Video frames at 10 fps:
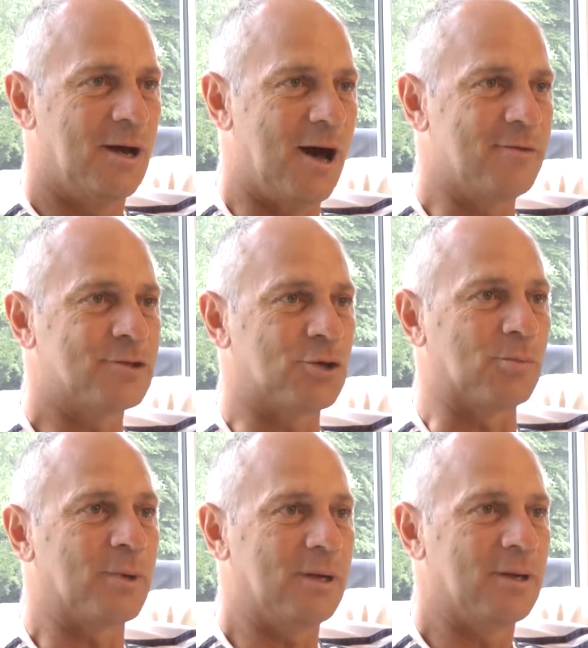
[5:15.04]
overtook
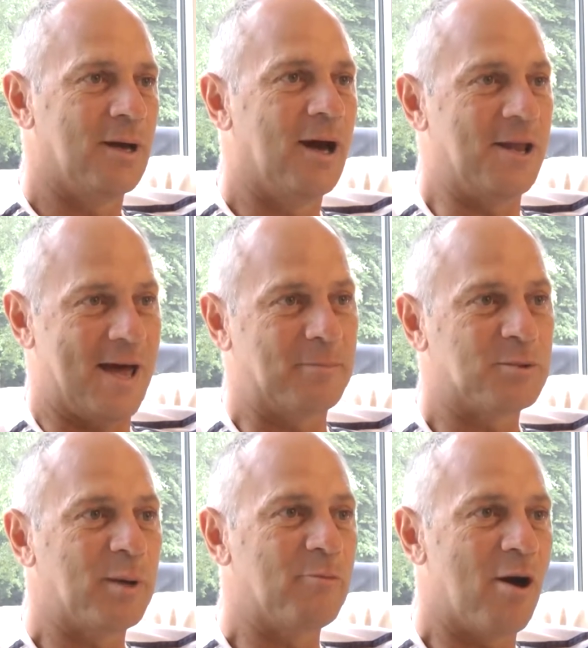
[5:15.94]
me, and I happened to
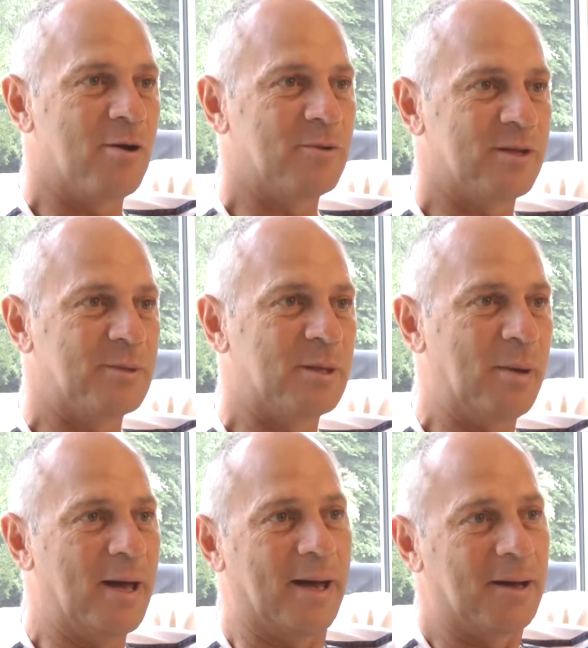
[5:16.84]
be rowing with him in a
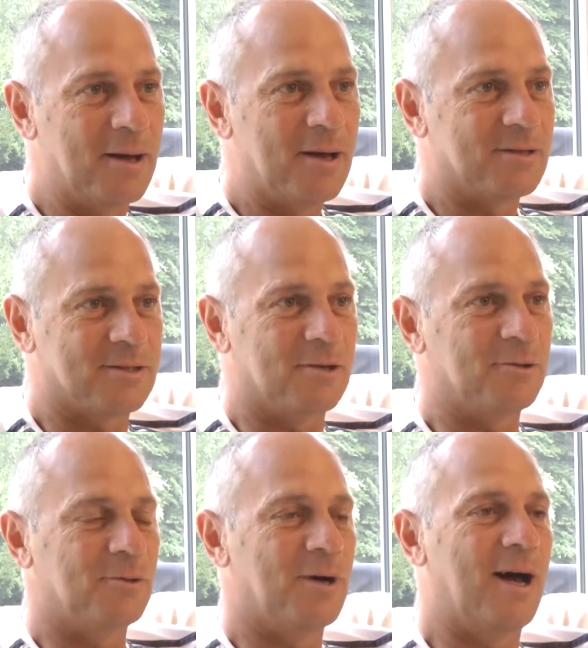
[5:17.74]
pair.
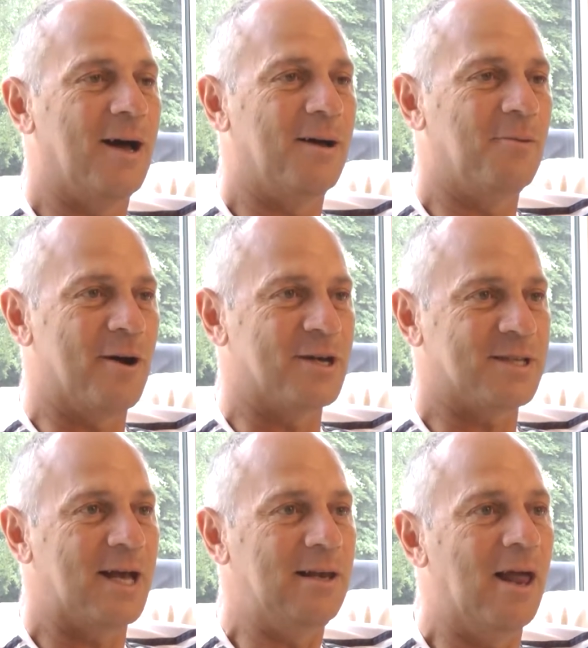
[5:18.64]
So where I
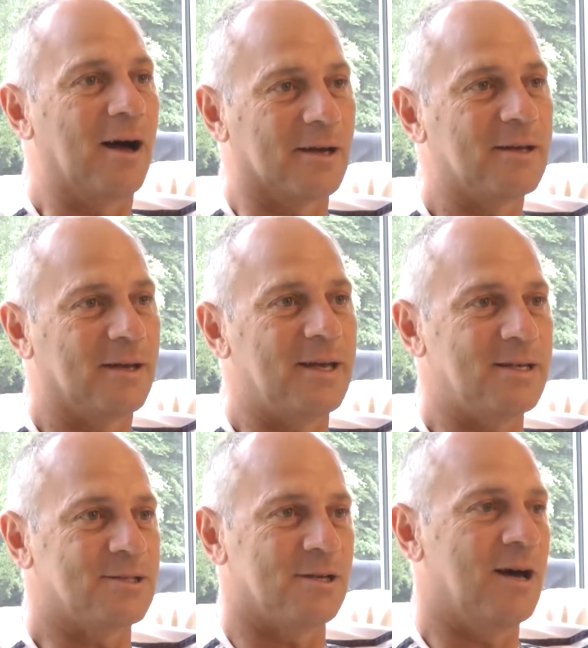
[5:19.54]
say luck
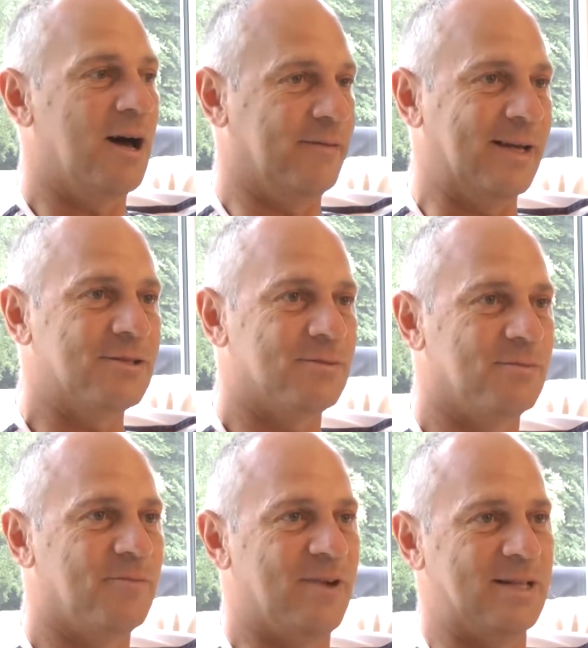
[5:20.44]
is that I've had
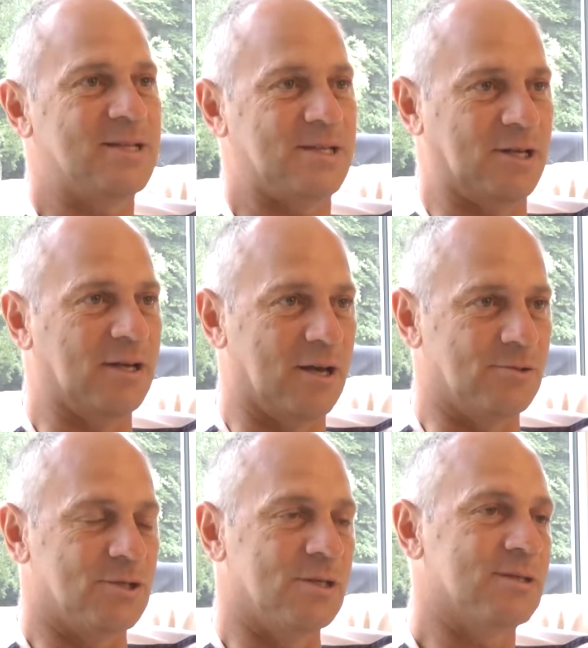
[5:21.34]
fantastic
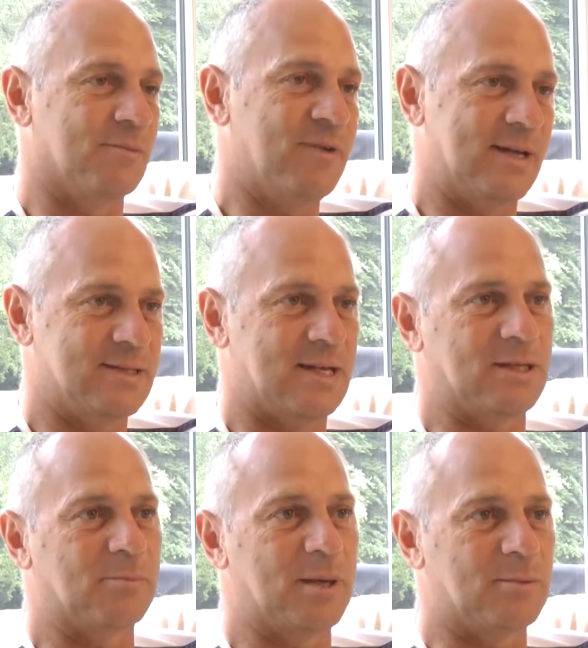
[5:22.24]
coaches and
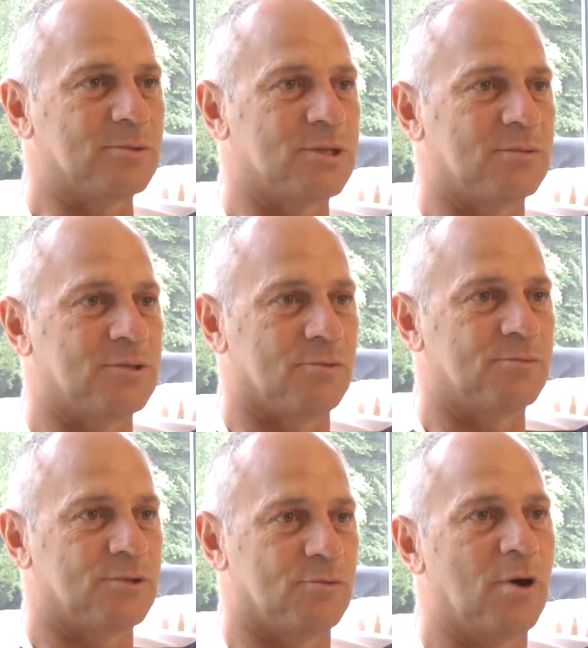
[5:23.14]
fantastic people to
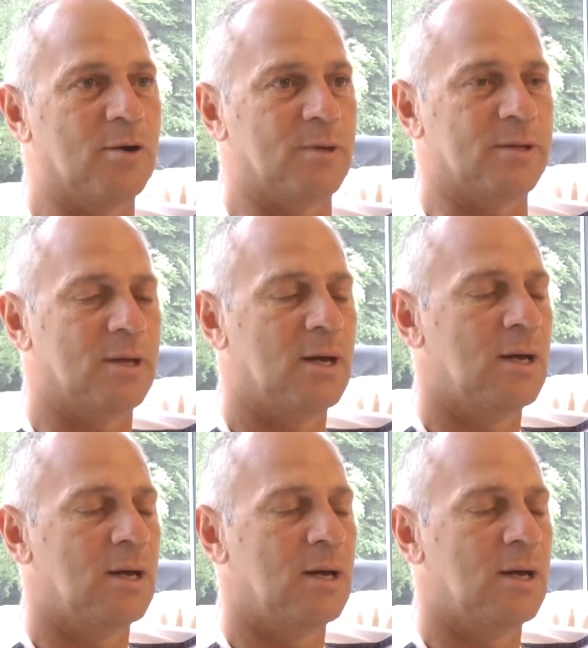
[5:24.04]
row with,